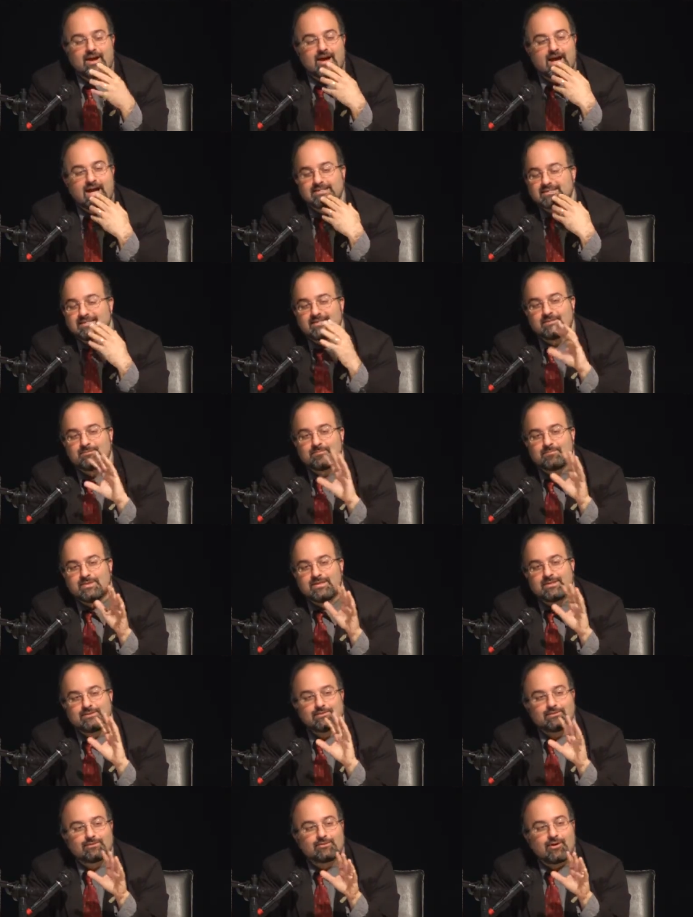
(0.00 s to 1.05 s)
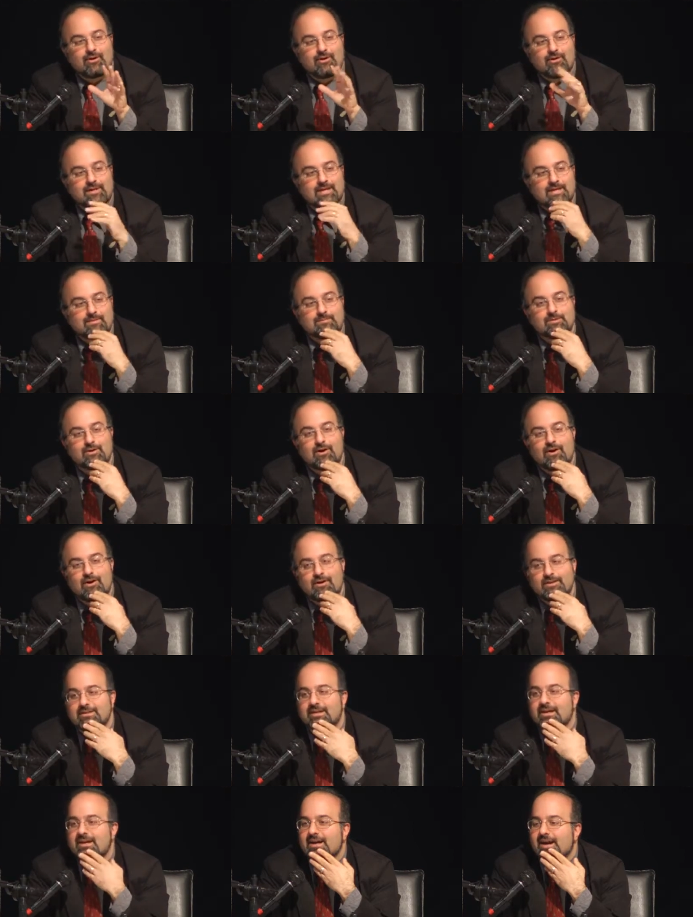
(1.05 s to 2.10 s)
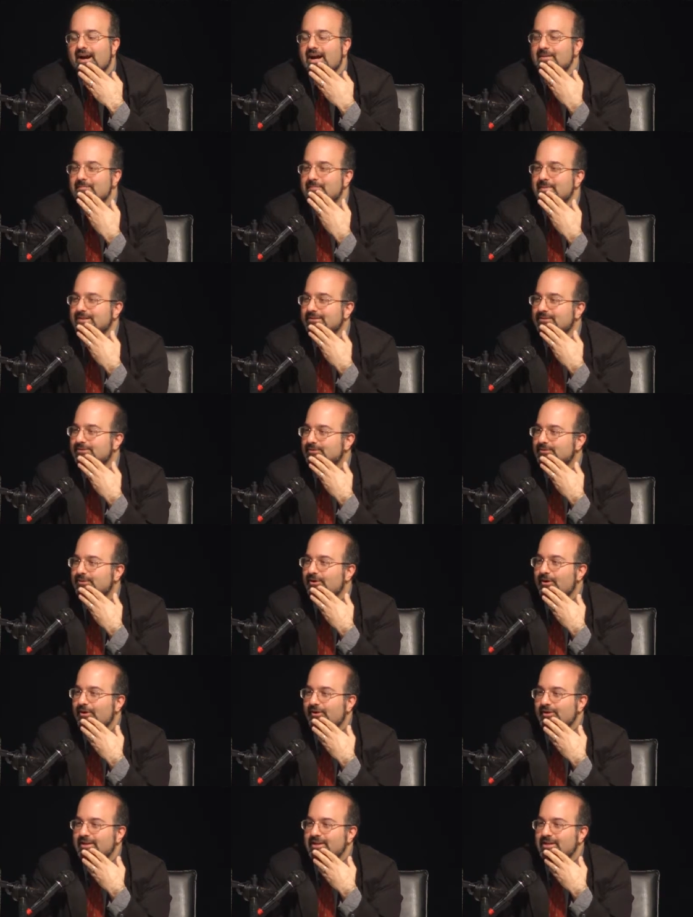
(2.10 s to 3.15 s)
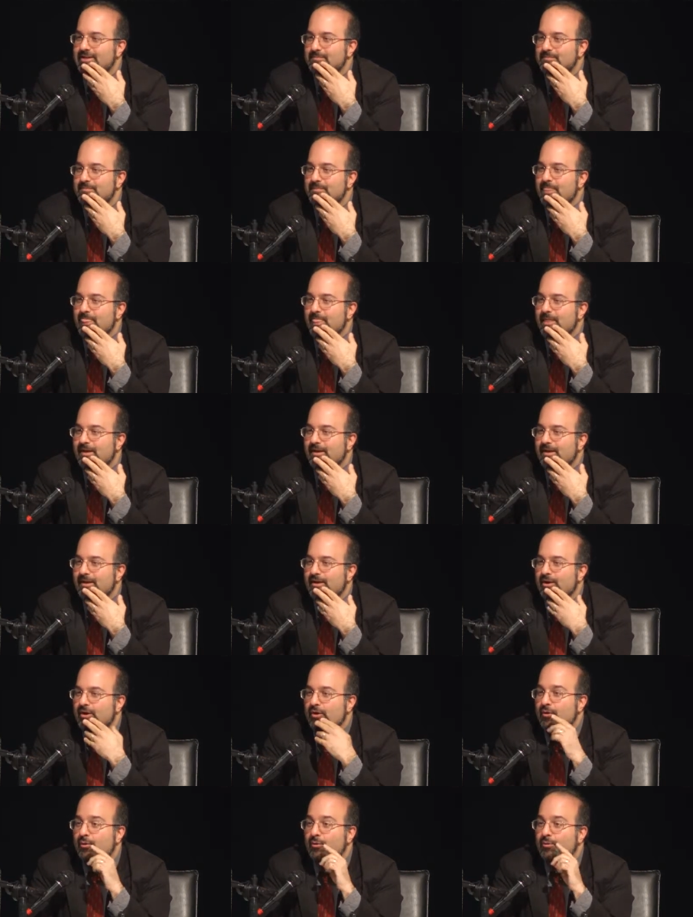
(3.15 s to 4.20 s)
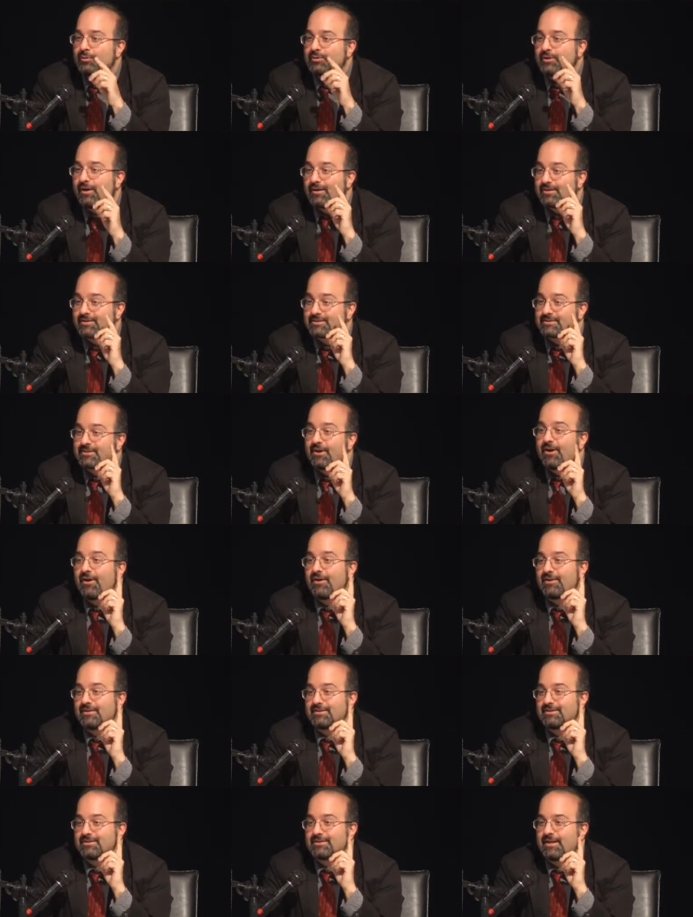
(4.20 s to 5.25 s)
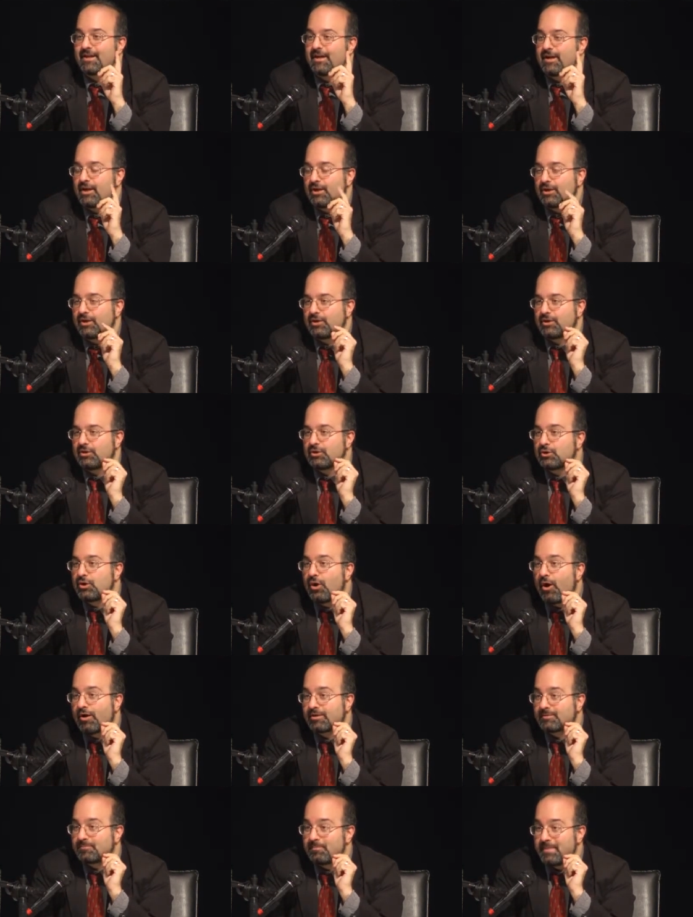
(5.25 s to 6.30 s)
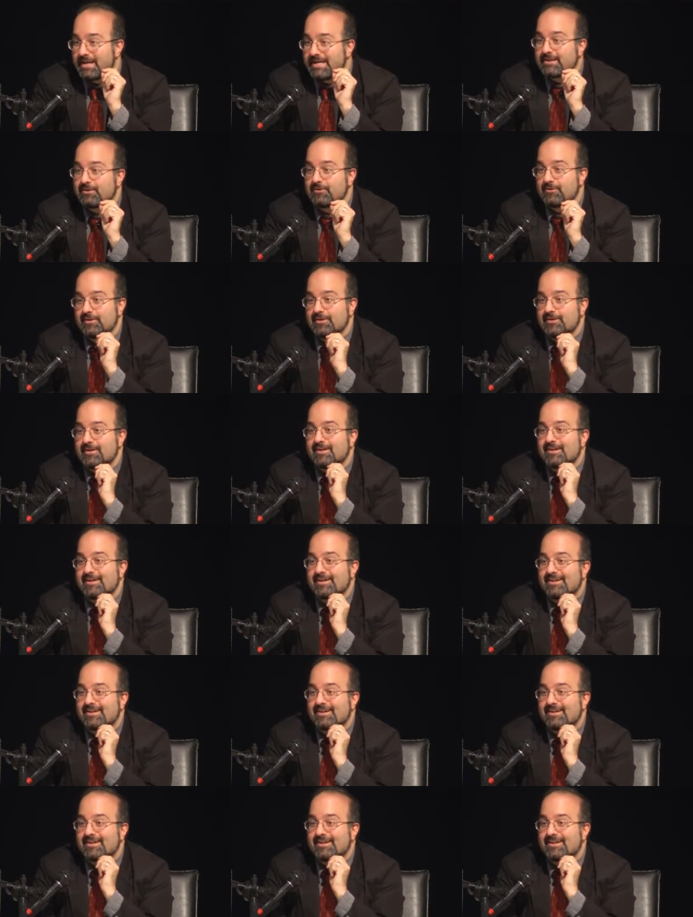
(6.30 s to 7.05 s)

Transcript: I didn't mean to call him God, I meant to call him Khuda Saz, God maker.